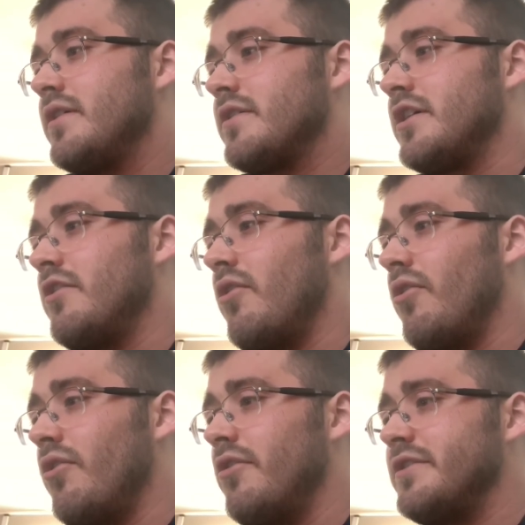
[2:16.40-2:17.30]
So
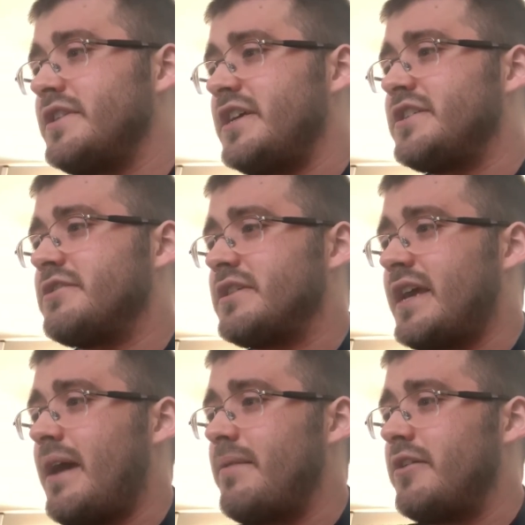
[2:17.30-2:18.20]
all this
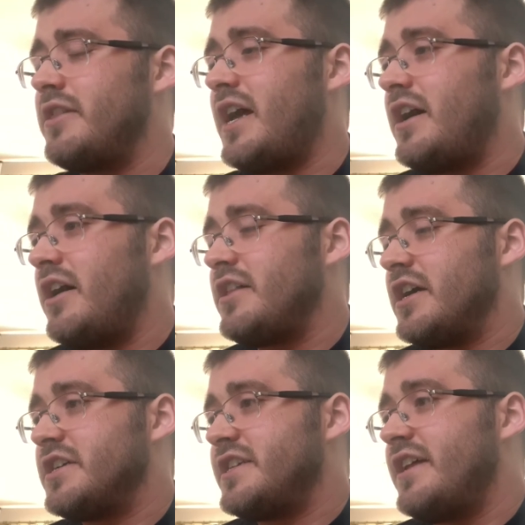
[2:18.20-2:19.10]
came out,
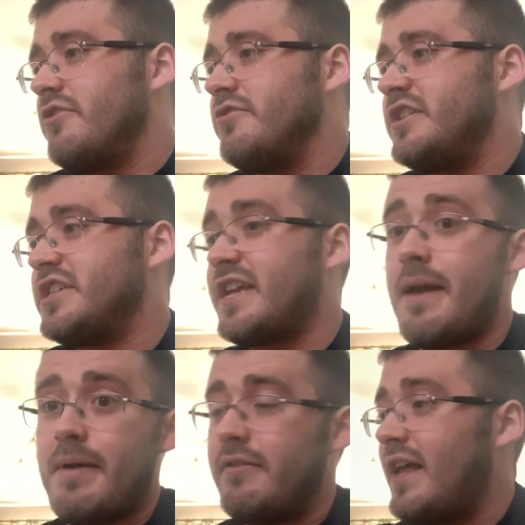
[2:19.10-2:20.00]
like I said, all this
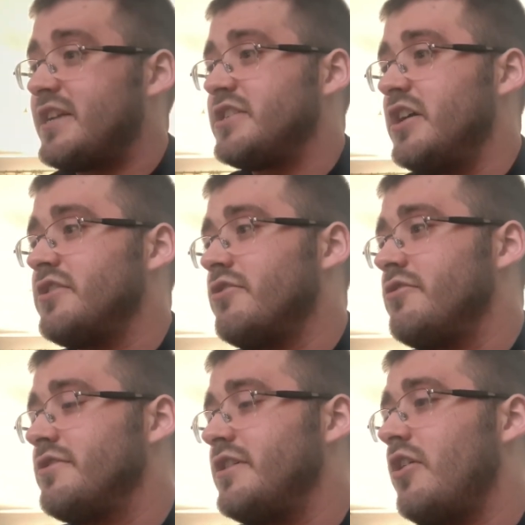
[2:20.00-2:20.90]
came out last night,
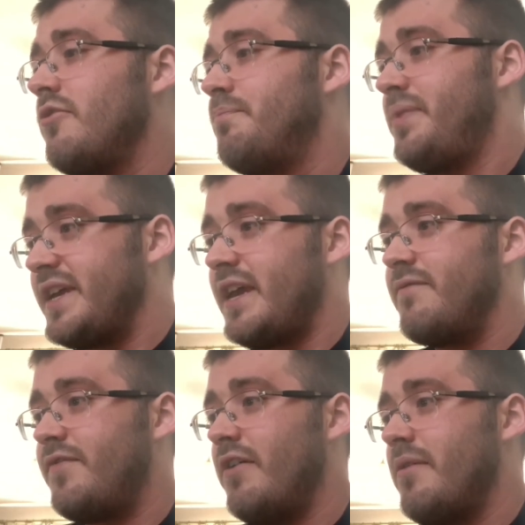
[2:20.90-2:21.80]
all the whole big
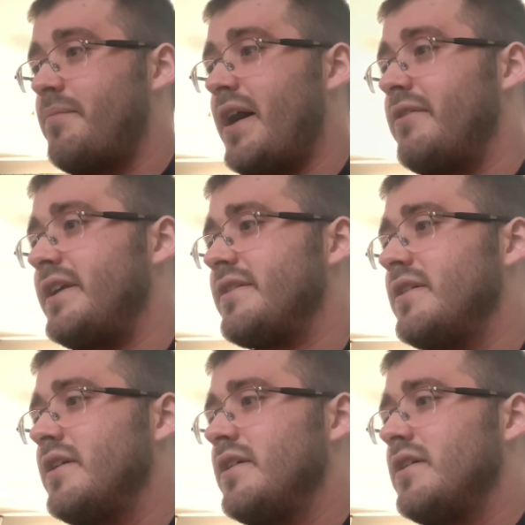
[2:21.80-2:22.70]
info about it.
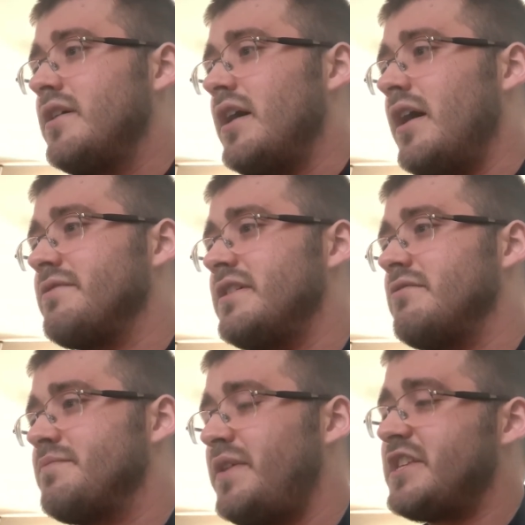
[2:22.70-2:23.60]
Obviously there
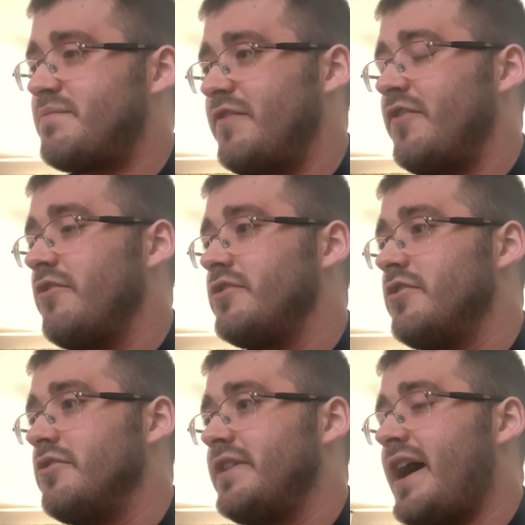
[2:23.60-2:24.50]
was bits before and
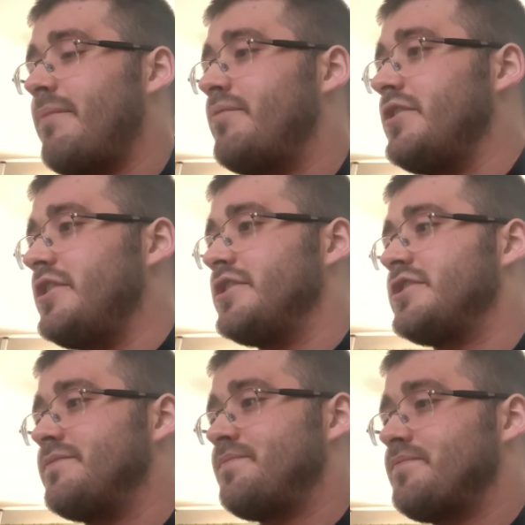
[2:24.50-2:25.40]
all that, but.